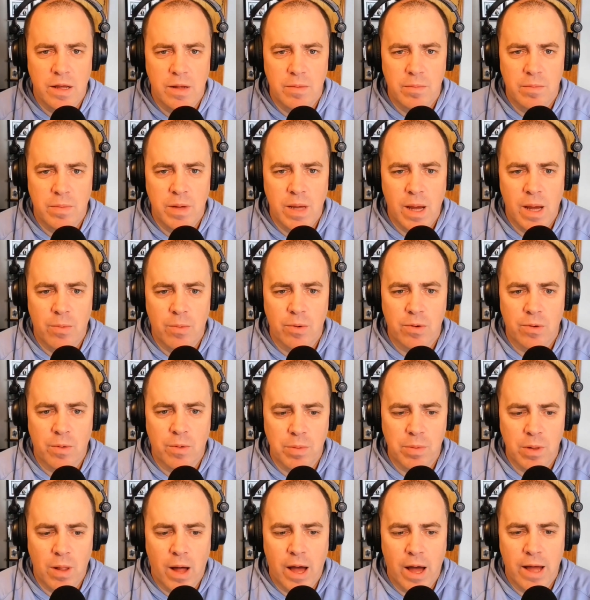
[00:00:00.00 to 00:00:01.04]
and be able to
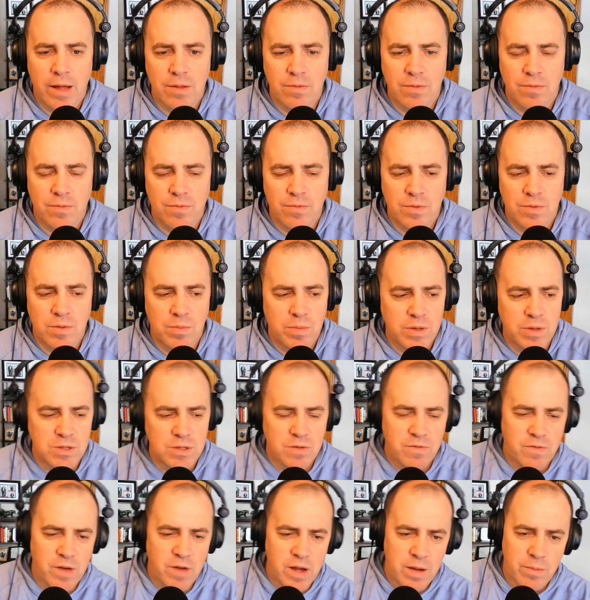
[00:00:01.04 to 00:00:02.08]
apply it to
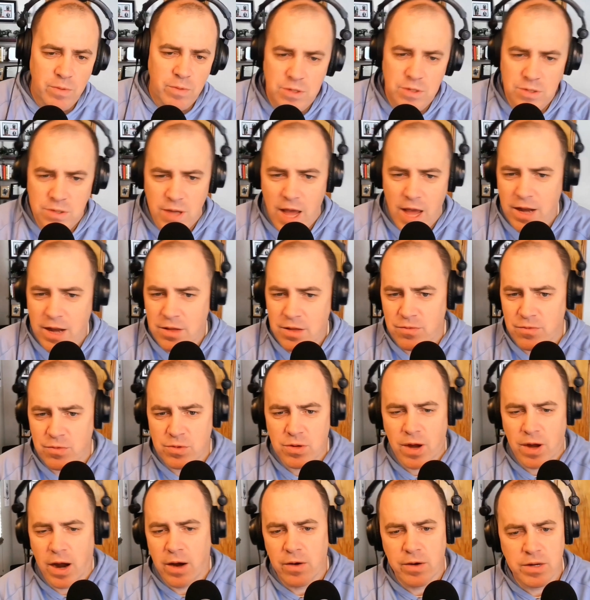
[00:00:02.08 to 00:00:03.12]
busy families, active
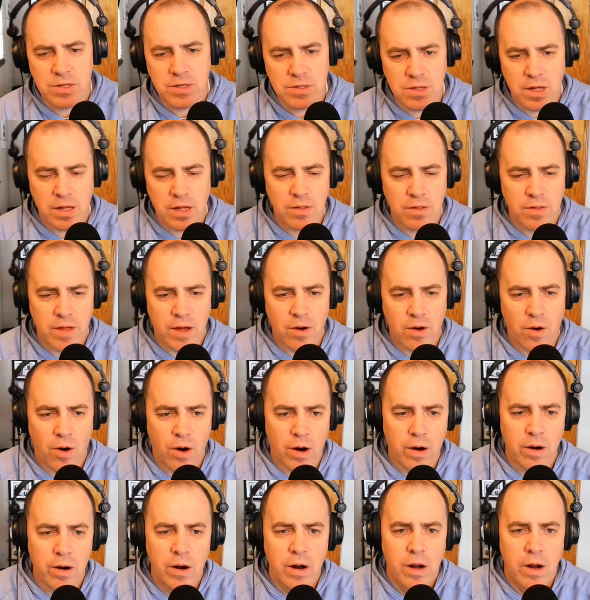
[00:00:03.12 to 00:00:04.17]
retirees that
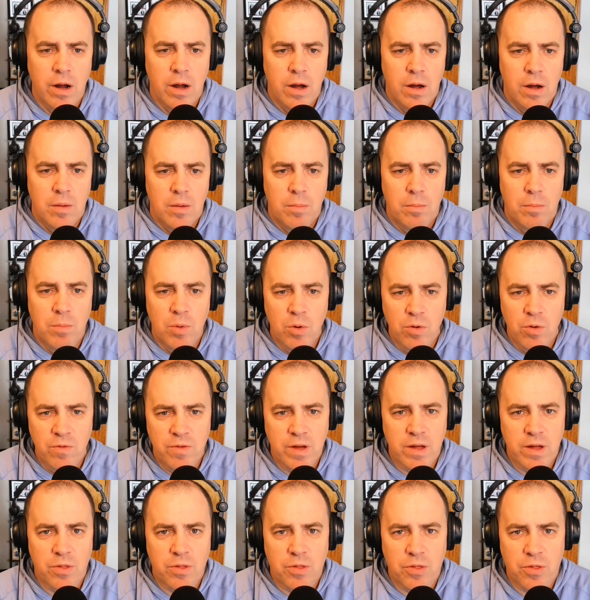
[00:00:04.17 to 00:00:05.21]
are
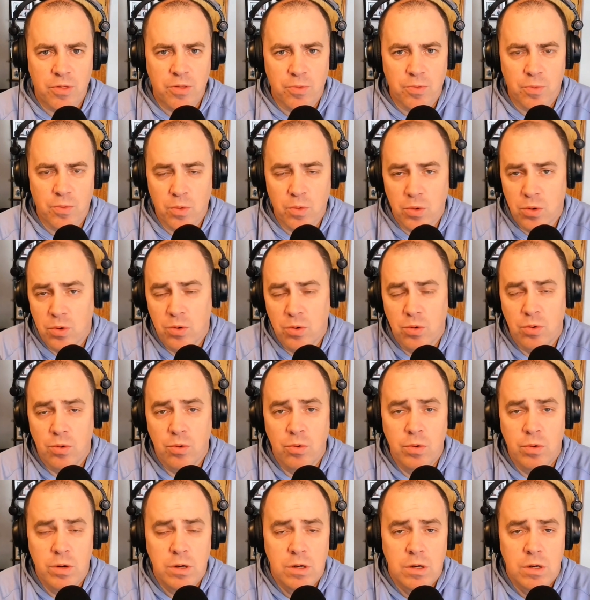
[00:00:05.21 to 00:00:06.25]
moving
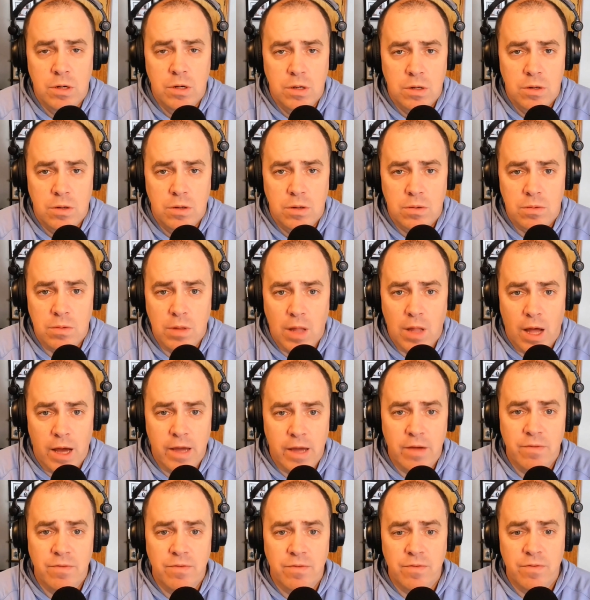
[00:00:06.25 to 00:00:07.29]
through
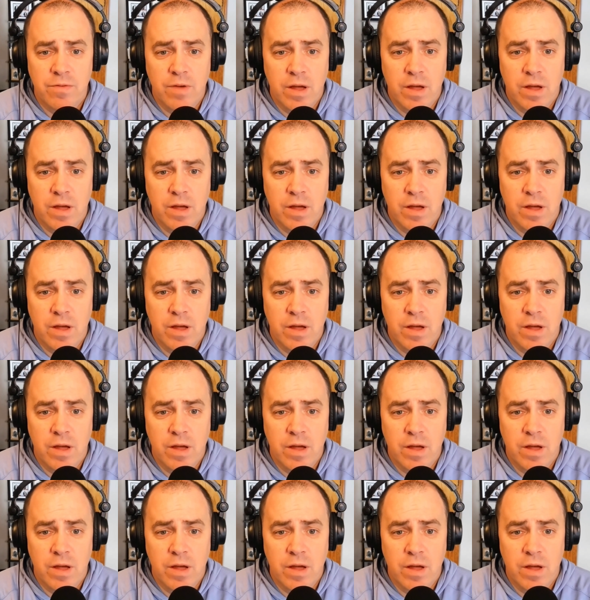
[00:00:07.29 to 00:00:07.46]
life.